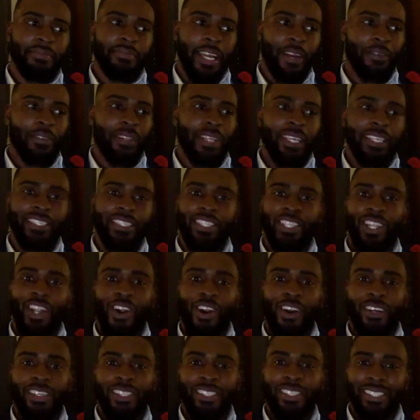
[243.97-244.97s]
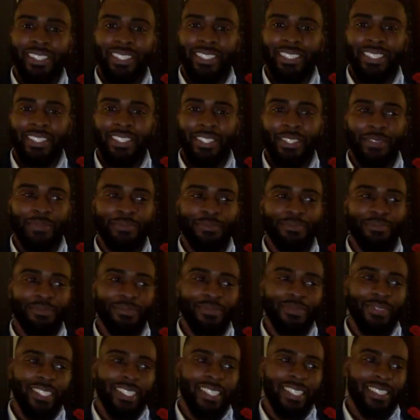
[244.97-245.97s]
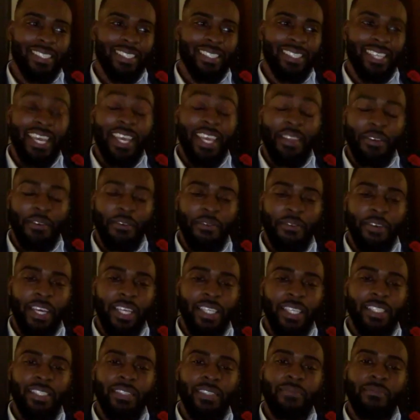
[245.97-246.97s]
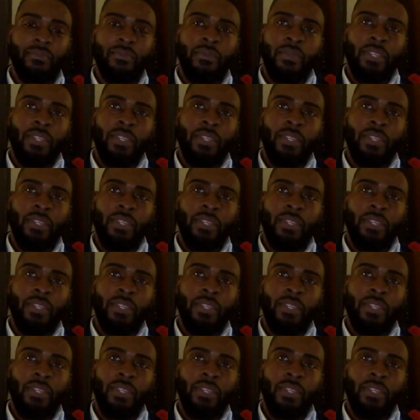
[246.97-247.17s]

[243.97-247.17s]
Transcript: everything's large and, you know, just in your face.